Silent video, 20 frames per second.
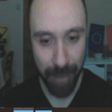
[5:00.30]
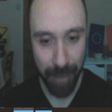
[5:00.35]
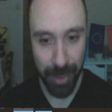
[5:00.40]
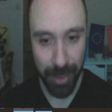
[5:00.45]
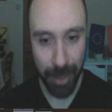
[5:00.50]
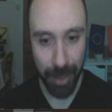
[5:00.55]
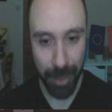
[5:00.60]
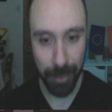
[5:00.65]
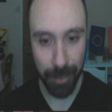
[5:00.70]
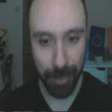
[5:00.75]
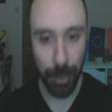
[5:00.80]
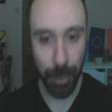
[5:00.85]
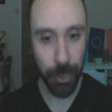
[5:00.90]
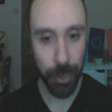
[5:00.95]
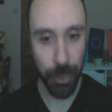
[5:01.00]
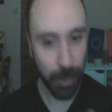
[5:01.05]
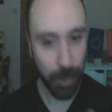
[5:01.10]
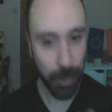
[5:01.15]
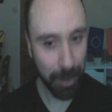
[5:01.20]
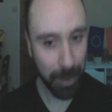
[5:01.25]
out of those
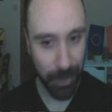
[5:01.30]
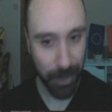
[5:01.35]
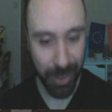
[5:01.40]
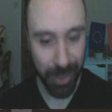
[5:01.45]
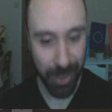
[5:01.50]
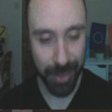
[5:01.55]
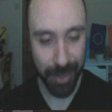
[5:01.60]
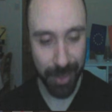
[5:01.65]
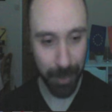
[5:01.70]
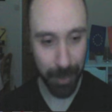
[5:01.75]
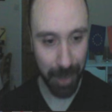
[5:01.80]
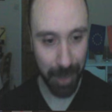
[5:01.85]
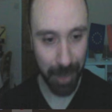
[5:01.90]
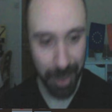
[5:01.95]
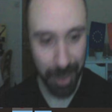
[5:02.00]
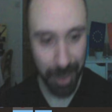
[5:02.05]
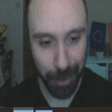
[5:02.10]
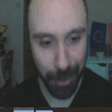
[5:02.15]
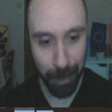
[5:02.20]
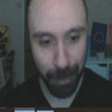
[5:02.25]
3% from the
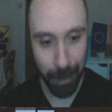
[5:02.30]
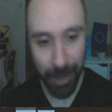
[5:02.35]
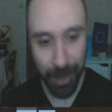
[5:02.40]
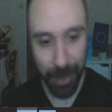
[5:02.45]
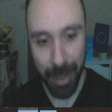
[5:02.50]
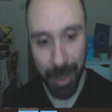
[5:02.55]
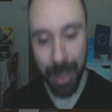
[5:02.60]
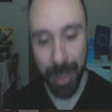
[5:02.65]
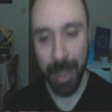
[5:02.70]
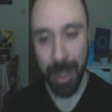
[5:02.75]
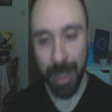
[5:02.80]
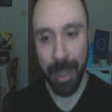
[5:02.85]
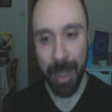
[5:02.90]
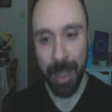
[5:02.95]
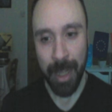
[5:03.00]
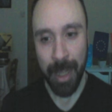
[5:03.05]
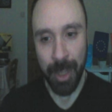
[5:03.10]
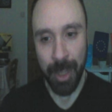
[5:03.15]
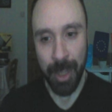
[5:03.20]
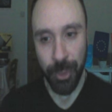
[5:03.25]
heal.
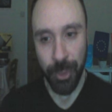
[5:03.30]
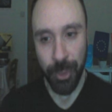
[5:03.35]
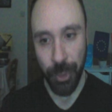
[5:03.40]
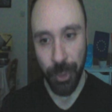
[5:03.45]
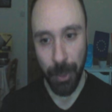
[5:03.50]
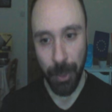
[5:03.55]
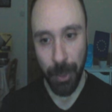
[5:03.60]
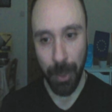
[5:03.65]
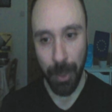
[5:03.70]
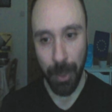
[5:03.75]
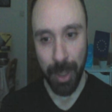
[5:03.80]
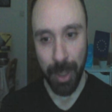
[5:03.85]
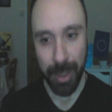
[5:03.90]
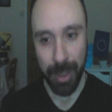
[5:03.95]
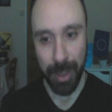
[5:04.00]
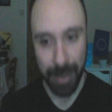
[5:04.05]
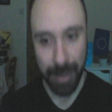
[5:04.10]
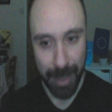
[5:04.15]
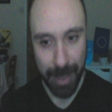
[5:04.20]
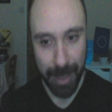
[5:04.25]
So
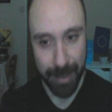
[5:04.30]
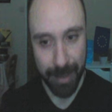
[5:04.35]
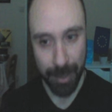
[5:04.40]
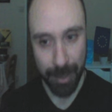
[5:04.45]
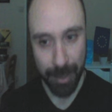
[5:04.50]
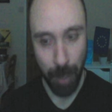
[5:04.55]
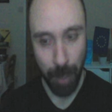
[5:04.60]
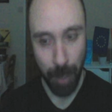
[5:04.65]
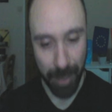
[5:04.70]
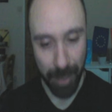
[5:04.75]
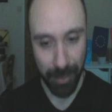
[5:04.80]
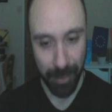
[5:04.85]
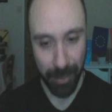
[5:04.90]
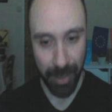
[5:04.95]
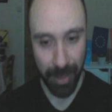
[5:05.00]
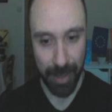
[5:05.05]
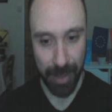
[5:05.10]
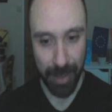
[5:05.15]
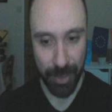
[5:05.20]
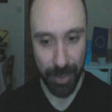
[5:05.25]
that's one of the
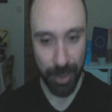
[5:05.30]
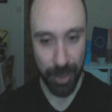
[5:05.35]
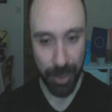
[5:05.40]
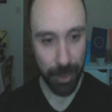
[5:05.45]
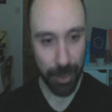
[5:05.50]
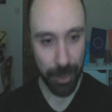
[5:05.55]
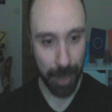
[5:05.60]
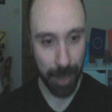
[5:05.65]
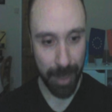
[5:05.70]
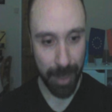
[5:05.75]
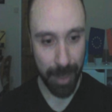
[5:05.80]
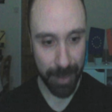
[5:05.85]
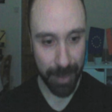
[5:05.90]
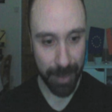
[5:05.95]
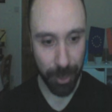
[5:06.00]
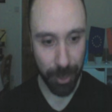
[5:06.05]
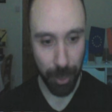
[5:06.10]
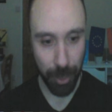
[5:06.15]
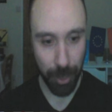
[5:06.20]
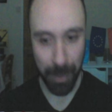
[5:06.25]
things to kind of
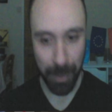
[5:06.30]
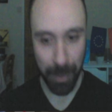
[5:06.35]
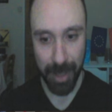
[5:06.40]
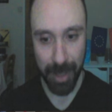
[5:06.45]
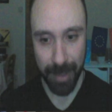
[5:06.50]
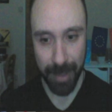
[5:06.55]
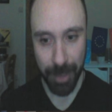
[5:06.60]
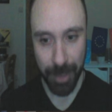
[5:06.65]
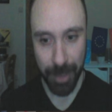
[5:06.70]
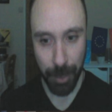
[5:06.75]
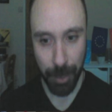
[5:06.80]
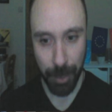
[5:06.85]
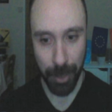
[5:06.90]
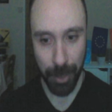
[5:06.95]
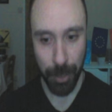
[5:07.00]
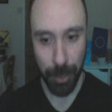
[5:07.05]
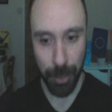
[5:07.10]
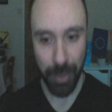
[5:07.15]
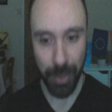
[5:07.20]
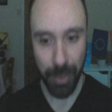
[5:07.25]
set you up. The next thing you want
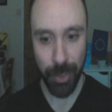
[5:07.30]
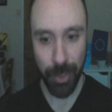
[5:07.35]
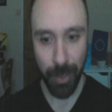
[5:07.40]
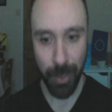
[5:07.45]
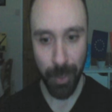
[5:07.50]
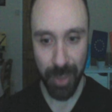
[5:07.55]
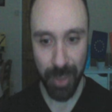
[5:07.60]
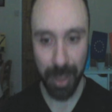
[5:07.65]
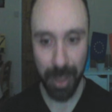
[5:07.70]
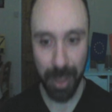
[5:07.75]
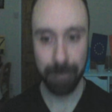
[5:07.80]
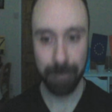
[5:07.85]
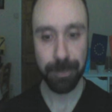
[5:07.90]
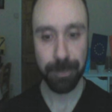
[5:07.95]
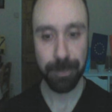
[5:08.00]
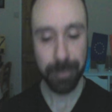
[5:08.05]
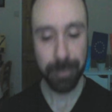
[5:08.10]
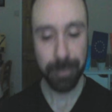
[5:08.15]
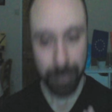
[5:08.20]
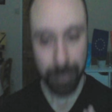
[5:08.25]
to do is obviously
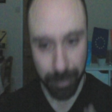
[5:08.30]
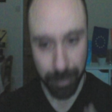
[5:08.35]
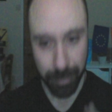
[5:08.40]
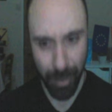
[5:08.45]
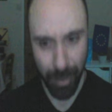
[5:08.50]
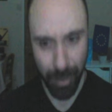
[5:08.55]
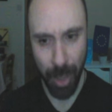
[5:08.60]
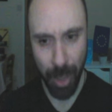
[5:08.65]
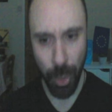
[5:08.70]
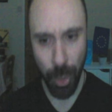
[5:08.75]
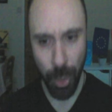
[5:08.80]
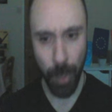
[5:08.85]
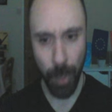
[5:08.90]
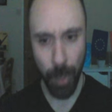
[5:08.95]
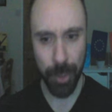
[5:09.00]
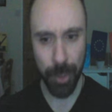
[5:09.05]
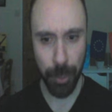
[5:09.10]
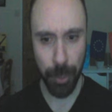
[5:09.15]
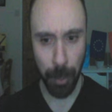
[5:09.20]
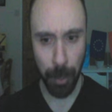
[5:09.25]
go
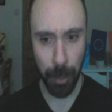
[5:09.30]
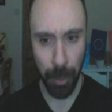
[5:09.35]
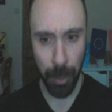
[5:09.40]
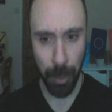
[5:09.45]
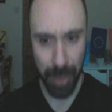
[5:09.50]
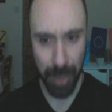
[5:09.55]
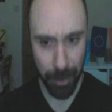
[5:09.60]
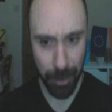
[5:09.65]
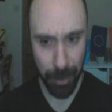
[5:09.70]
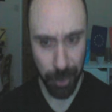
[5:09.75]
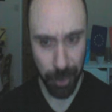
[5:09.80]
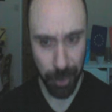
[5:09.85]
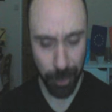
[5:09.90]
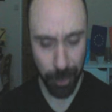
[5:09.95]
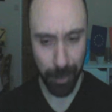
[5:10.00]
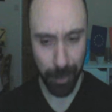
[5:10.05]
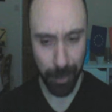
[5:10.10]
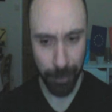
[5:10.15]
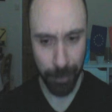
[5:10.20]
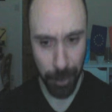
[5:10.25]
into damage reduction
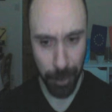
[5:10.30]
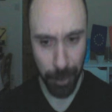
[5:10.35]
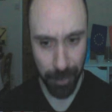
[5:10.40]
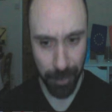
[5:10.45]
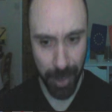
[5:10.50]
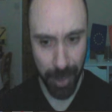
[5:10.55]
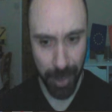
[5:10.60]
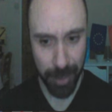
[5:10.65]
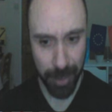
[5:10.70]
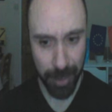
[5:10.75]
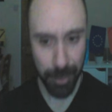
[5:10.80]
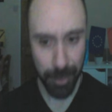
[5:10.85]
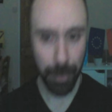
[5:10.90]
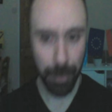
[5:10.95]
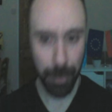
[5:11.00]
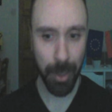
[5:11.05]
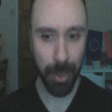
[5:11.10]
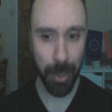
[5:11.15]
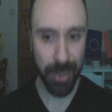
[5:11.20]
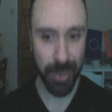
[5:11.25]
while fortified. You
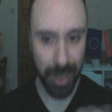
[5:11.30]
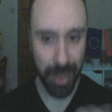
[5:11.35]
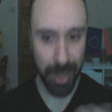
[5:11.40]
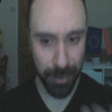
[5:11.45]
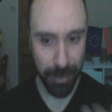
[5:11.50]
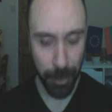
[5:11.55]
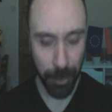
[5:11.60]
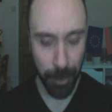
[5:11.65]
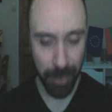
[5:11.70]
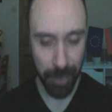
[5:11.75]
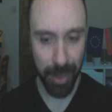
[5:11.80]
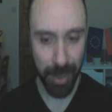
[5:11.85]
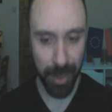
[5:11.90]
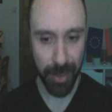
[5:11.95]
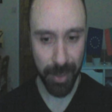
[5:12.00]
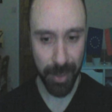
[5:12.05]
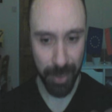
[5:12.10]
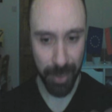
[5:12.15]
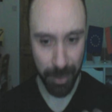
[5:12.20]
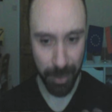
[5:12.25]
want to stay as fortified
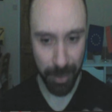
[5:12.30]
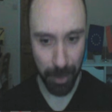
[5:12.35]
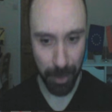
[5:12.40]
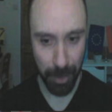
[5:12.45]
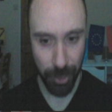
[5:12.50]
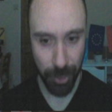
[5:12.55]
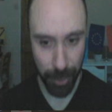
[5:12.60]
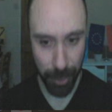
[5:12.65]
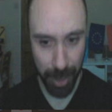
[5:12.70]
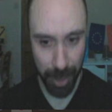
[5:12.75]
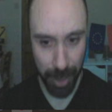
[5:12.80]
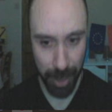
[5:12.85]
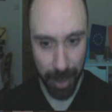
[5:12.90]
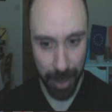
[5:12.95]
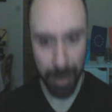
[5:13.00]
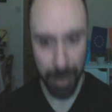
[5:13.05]
as much as you can,